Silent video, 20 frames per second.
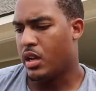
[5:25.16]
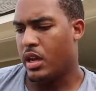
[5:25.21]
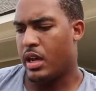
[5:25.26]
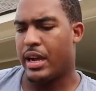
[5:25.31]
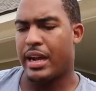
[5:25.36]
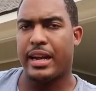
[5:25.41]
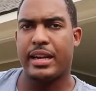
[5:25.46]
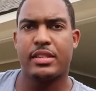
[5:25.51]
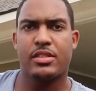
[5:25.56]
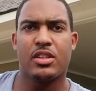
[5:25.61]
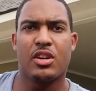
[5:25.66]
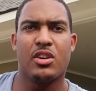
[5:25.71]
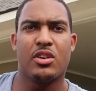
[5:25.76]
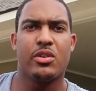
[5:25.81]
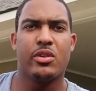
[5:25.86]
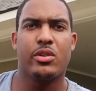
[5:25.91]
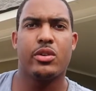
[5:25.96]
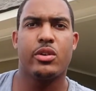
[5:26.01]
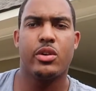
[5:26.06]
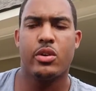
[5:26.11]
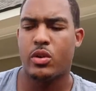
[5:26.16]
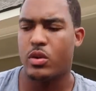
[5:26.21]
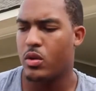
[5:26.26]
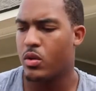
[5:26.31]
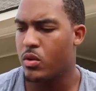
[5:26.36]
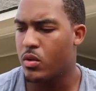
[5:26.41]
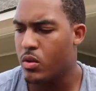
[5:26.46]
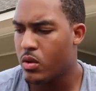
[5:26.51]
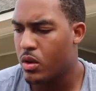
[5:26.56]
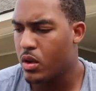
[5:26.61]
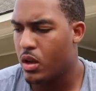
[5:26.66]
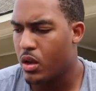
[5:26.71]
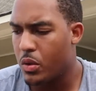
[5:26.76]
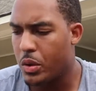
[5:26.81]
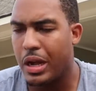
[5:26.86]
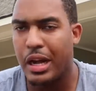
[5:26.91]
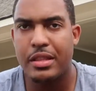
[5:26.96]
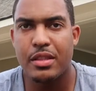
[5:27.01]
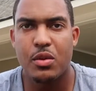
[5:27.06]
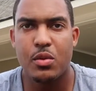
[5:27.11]
All right, so
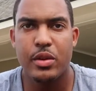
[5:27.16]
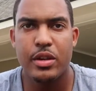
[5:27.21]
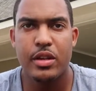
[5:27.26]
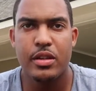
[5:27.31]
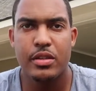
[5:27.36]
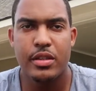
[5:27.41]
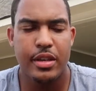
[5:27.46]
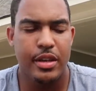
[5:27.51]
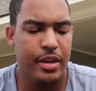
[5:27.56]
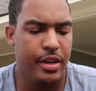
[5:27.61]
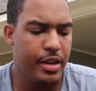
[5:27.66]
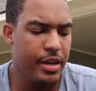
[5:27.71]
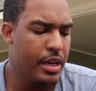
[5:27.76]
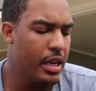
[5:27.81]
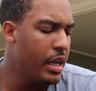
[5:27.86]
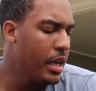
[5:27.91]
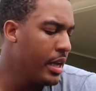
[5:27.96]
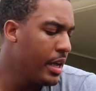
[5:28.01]
got the wheels here.